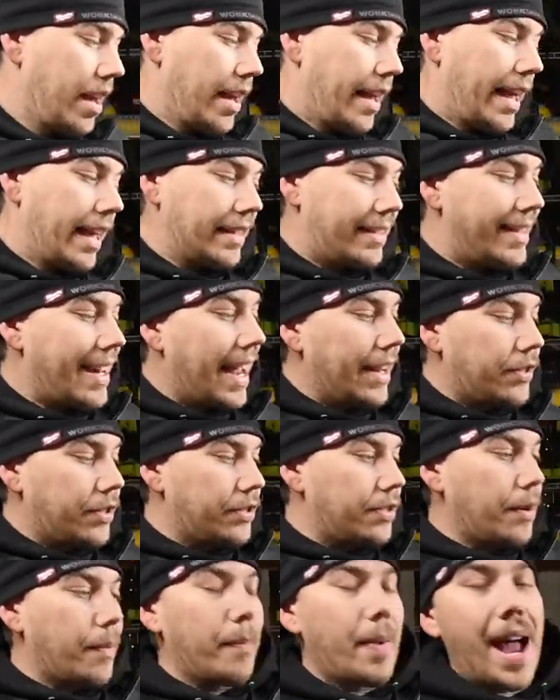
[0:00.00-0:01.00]
It's not
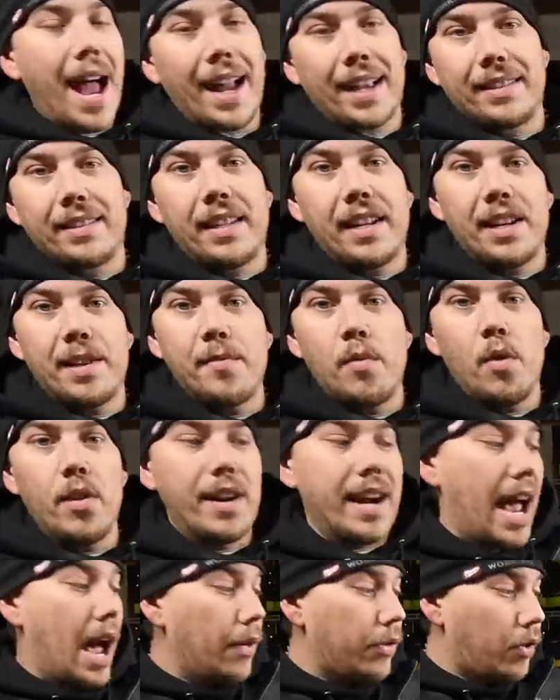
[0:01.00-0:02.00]
just a box anymore.
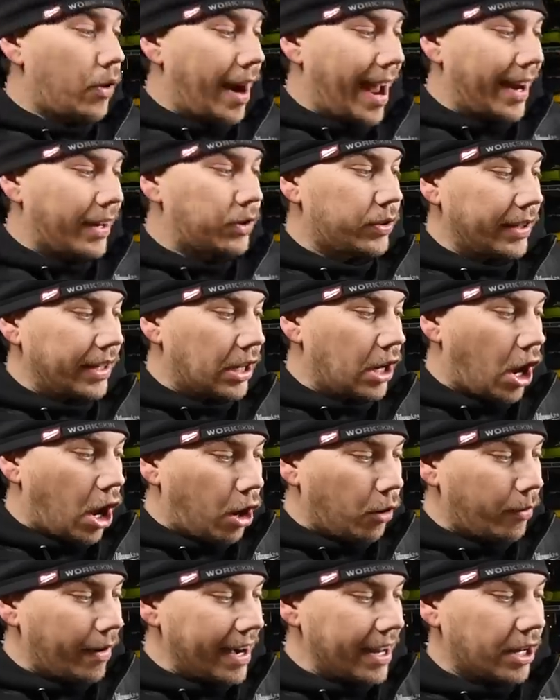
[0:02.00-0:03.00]
Now they're actually
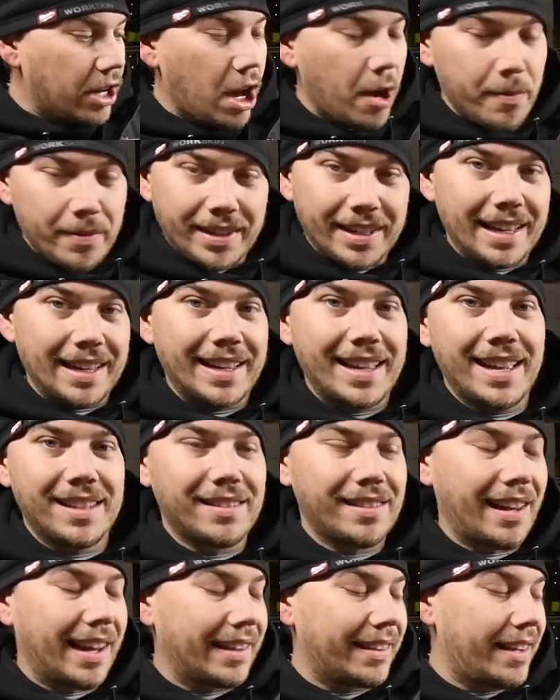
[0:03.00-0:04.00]
already coming in
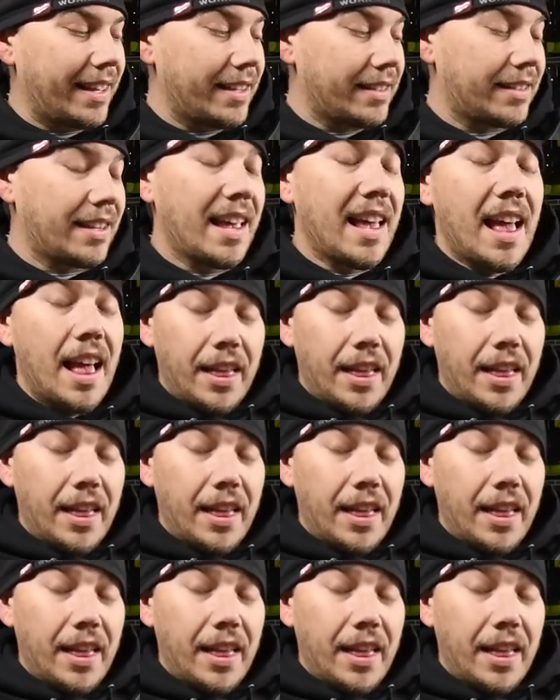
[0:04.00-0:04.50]
kits like this.